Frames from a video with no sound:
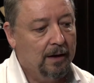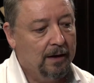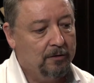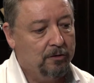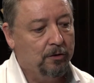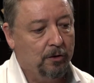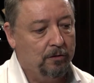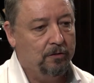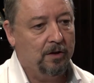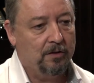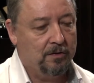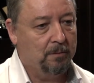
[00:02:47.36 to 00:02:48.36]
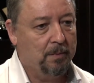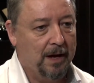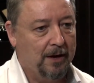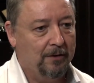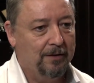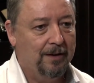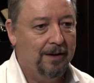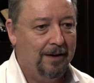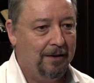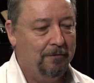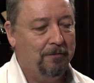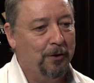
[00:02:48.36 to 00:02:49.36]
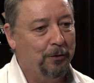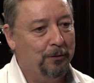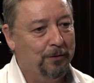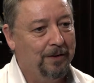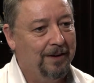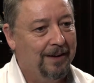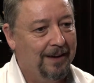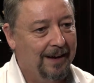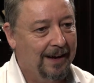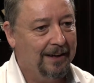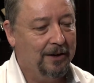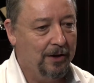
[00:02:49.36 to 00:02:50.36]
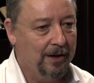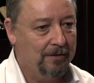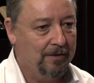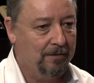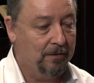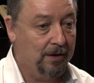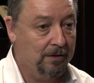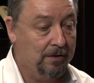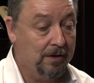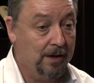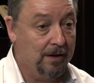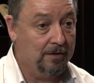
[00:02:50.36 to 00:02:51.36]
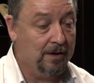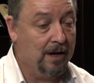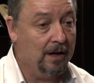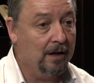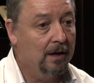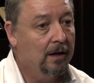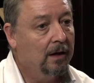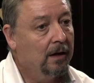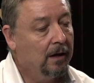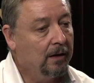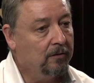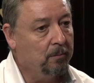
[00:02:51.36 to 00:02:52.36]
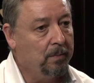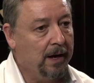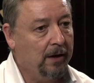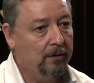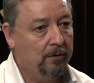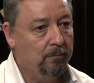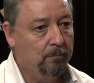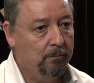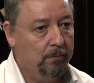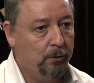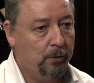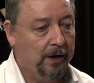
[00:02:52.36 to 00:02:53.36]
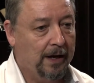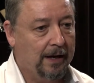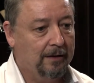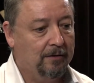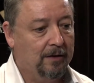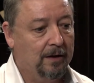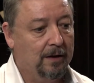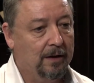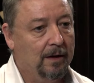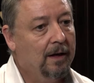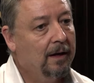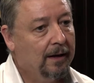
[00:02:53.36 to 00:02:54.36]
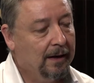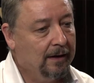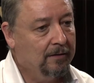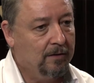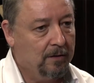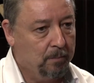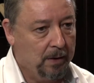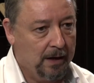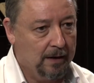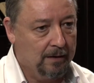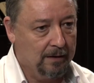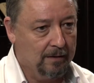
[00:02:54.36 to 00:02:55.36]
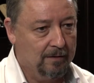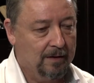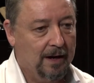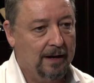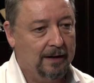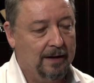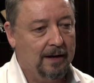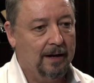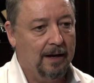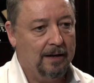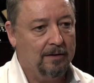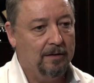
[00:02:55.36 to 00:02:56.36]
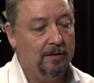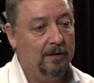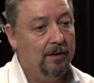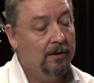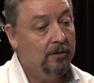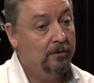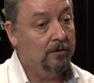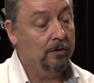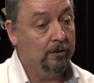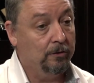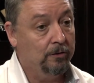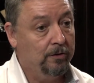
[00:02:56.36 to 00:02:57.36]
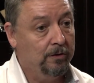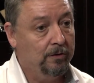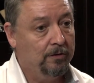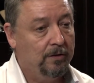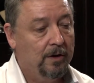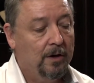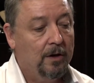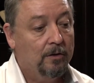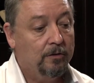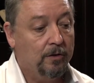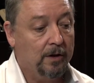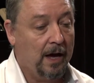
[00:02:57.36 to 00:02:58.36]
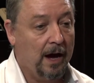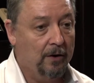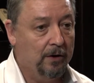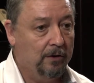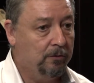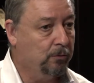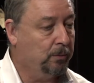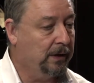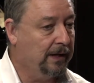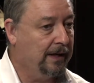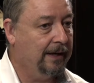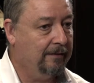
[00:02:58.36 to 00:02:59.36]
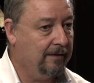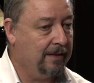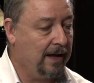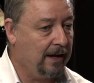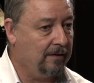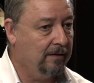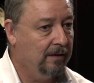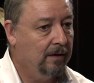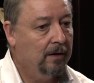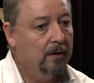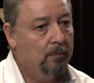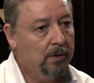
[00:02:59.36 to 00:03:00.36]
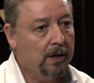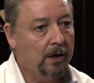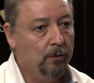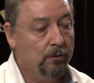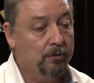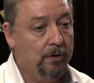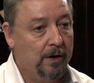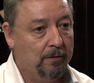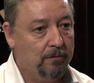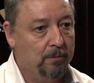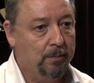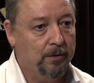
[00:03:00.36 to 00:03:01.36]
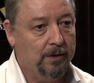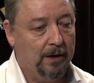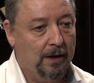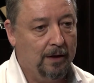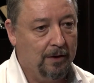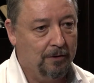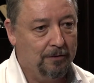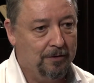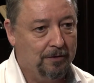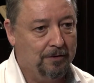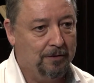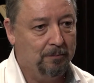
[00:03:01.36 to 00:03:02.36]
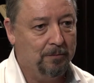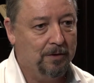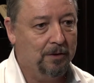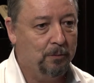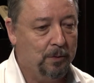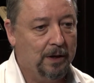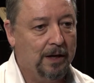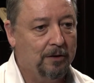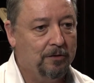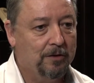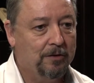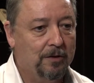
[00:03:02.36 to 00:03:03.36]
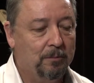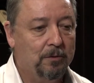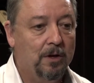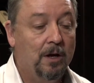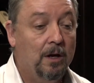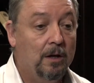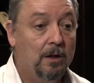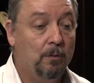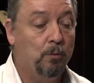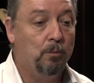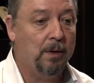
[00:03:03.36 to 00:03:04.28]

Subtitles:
It's not just about a phone and connectivity to the internet, it's about creating interdependent and connected solutions. So the carriers will be key to that, but they also have to build the ecosystems and the relationships that will